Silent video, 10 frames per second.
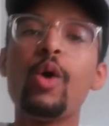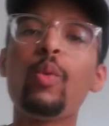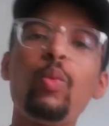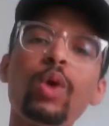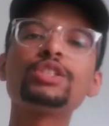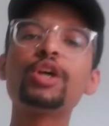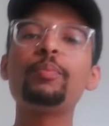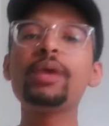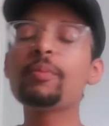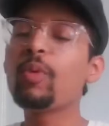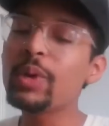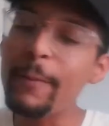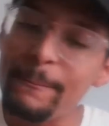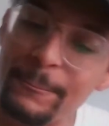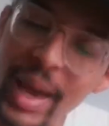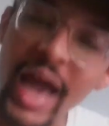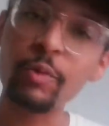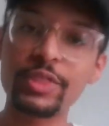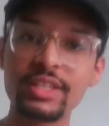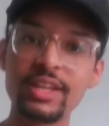What's good, people? We back
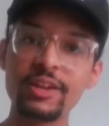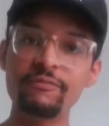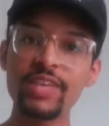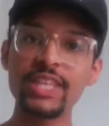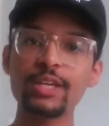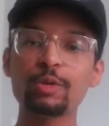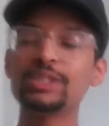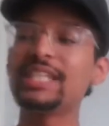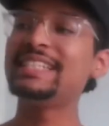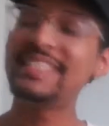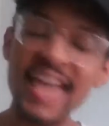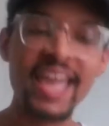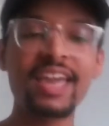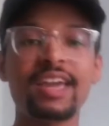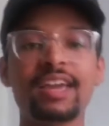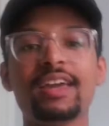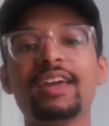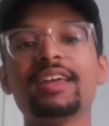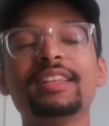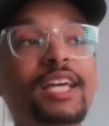with another video today.
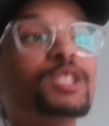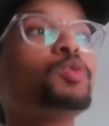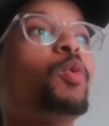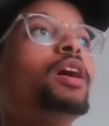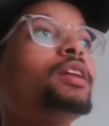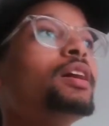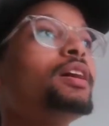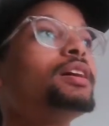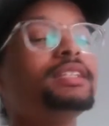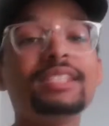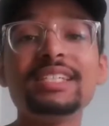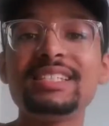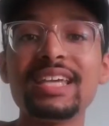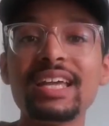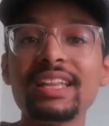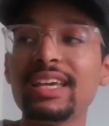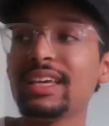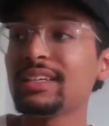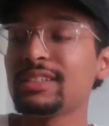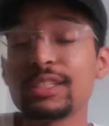This one
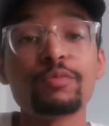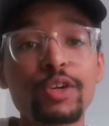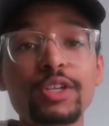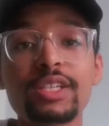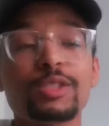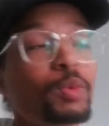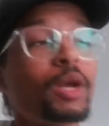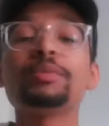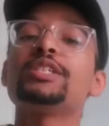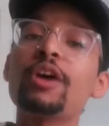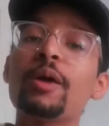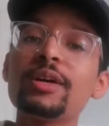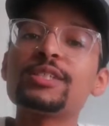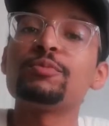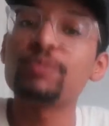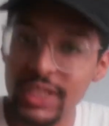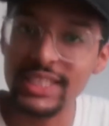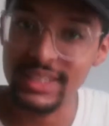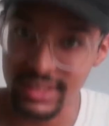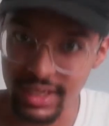detailing some rookies. We're gonna be talking about some
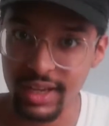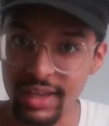rookies today.